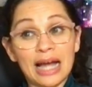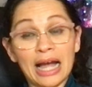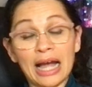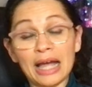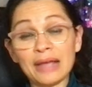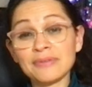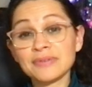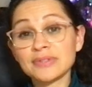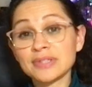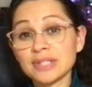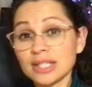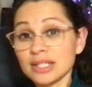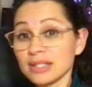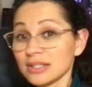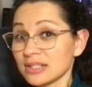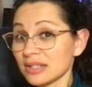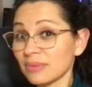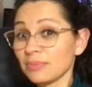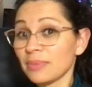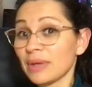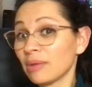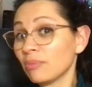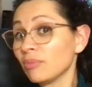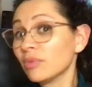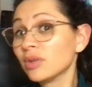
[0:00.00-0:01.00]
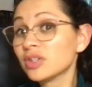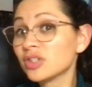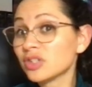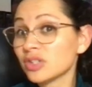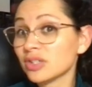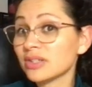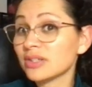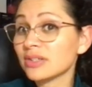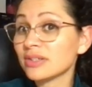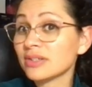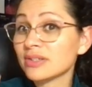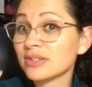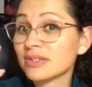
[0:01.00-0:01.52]
I've seen some
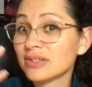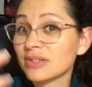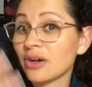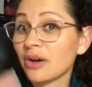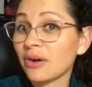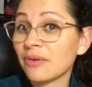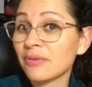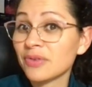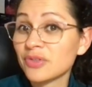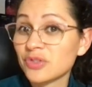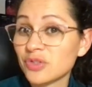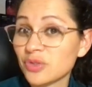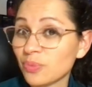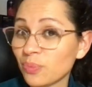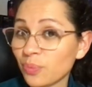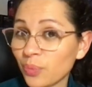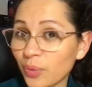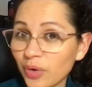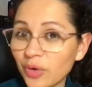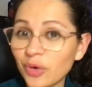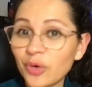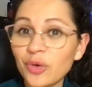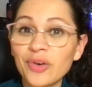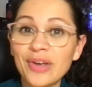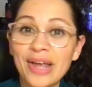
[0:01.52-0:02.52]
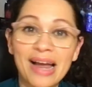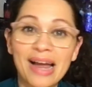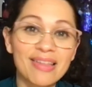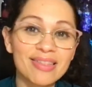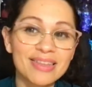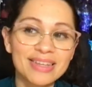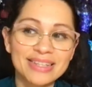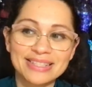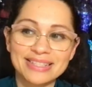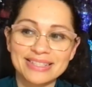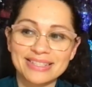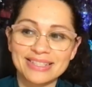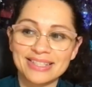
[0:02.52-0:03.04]
images of the Sombrero
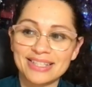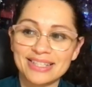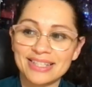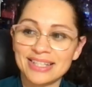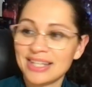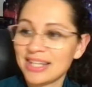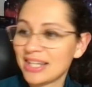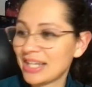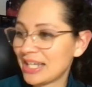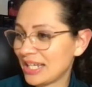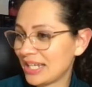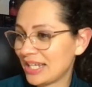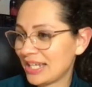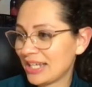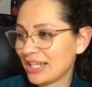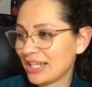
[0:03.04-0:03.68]
Galaxy